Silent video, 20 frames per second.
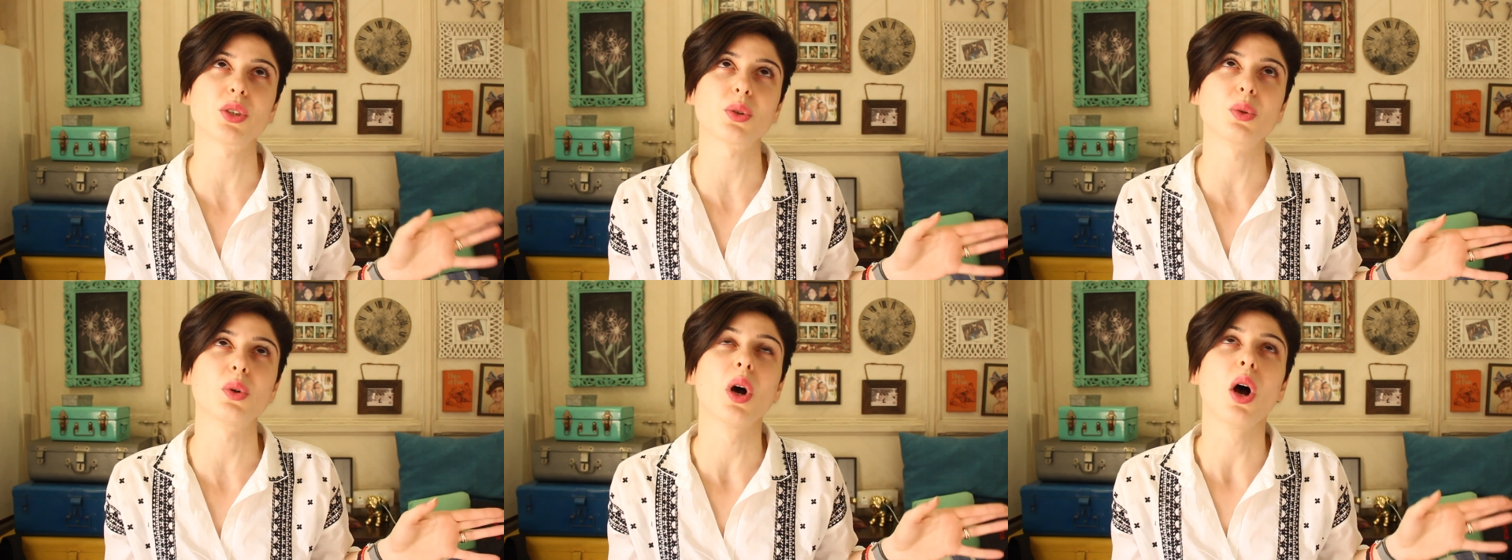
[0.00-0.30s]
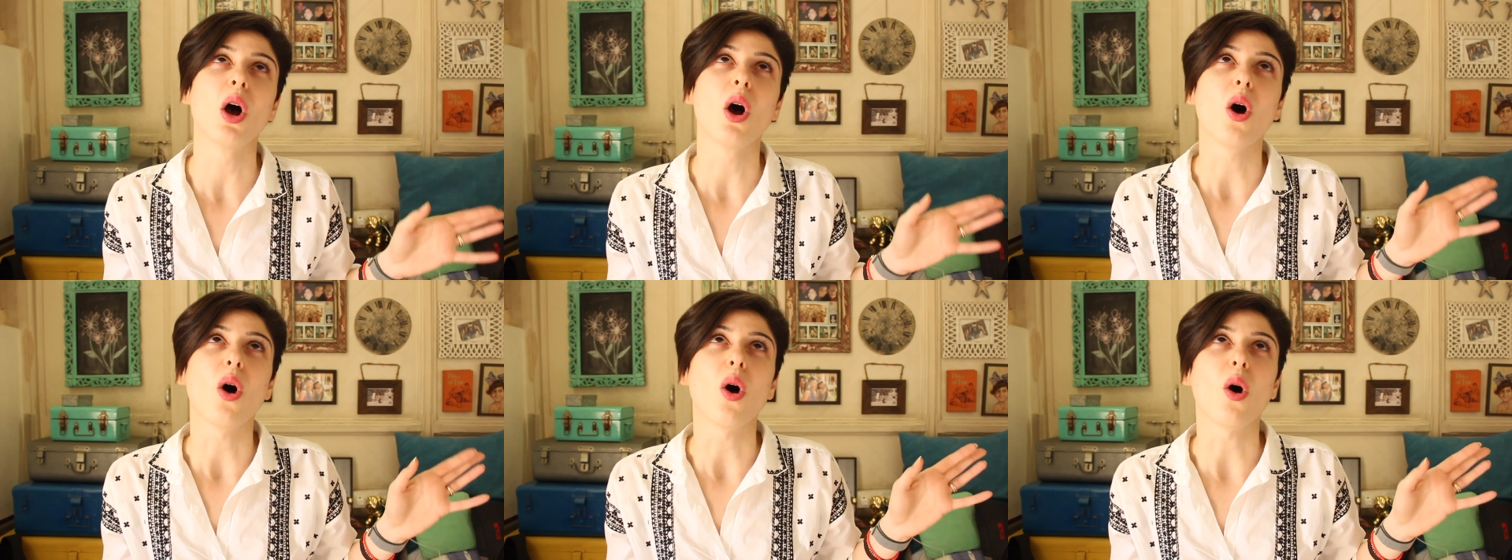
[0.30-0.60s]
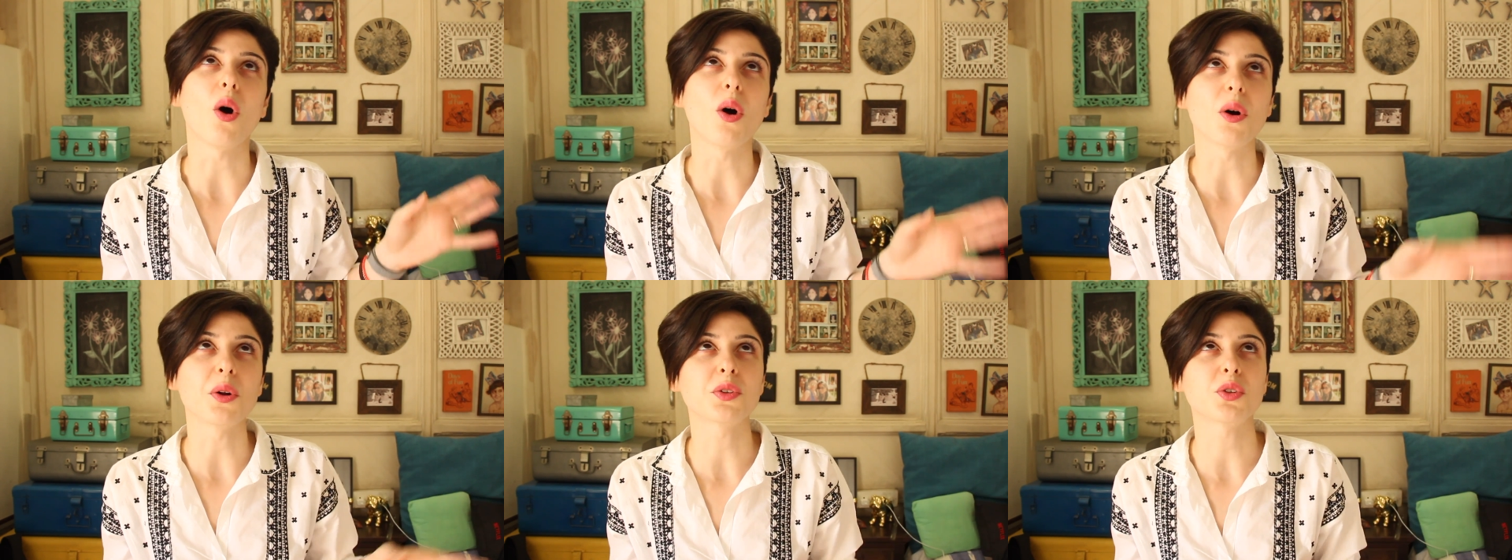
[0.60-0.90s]
to
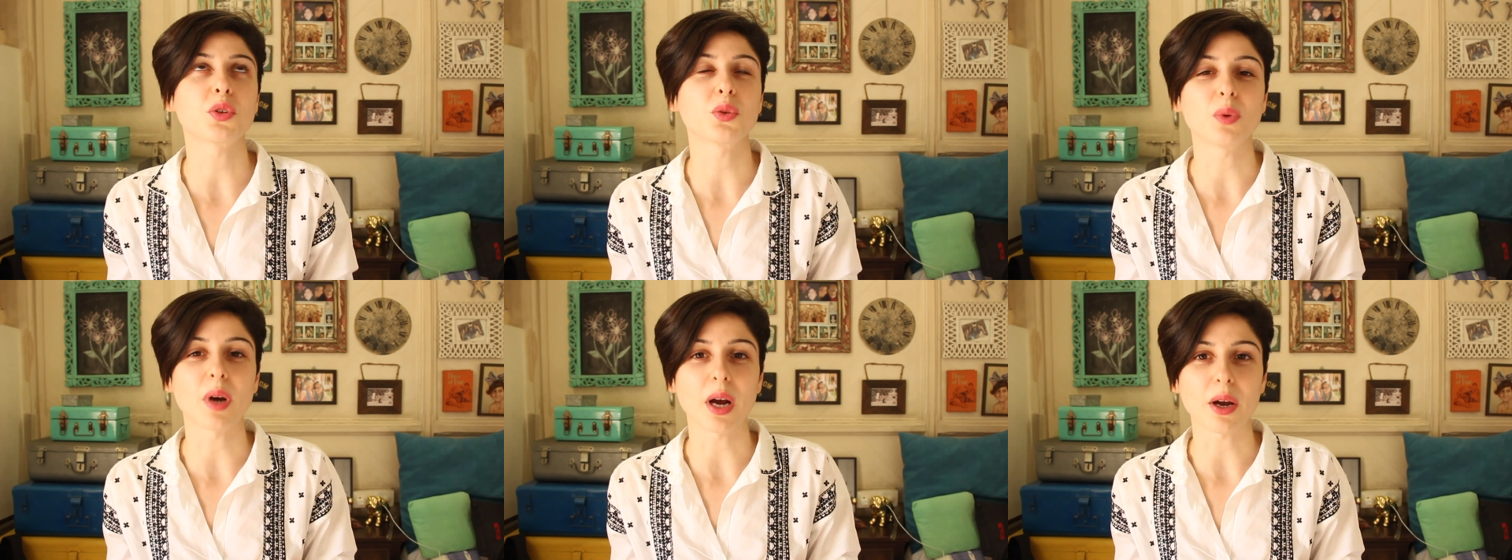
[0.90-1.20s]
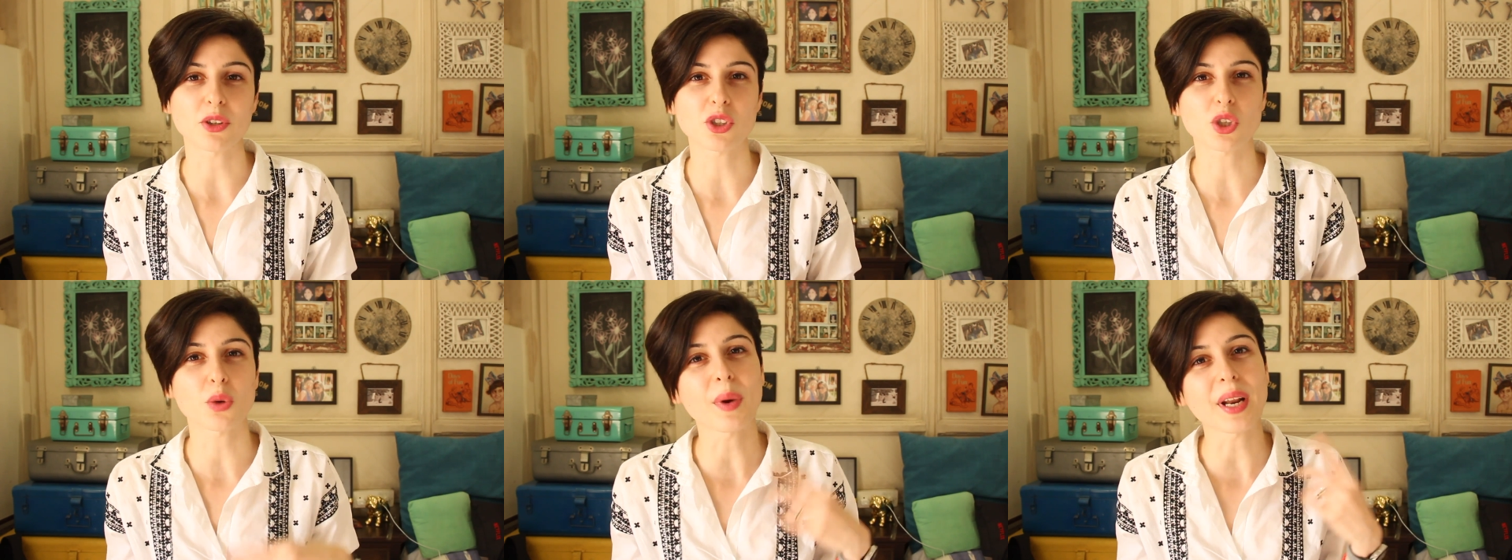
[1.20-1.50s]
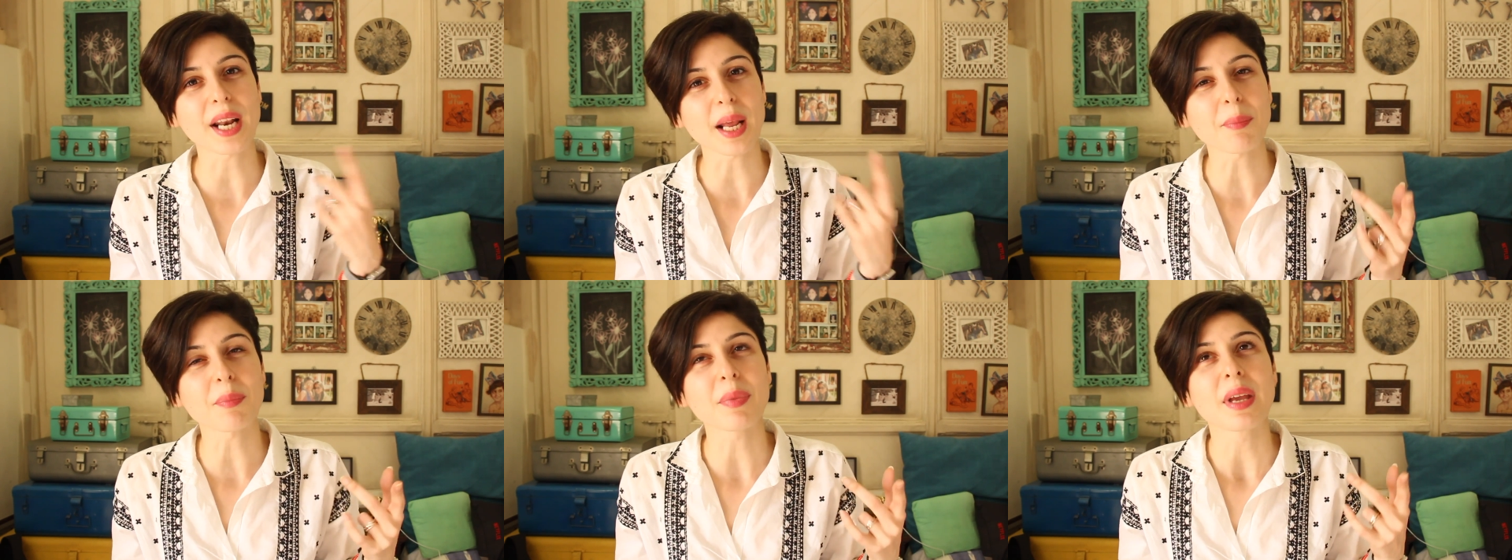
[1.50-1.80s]
all throughout. So
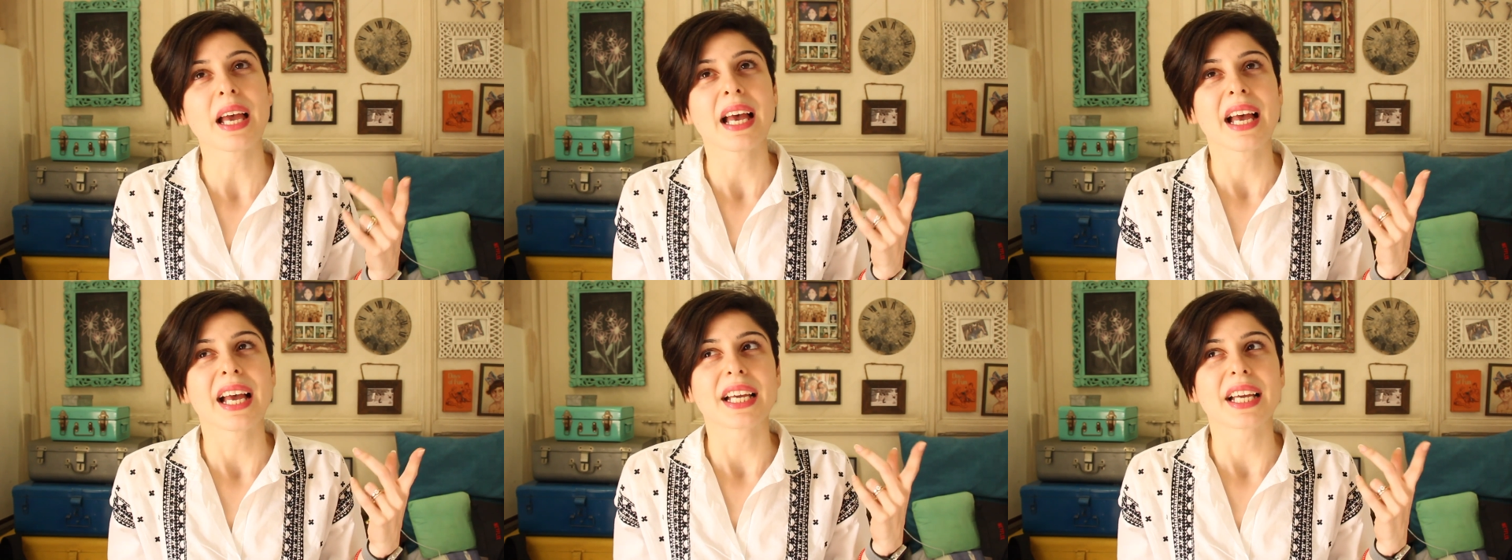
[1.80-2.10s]
when I'm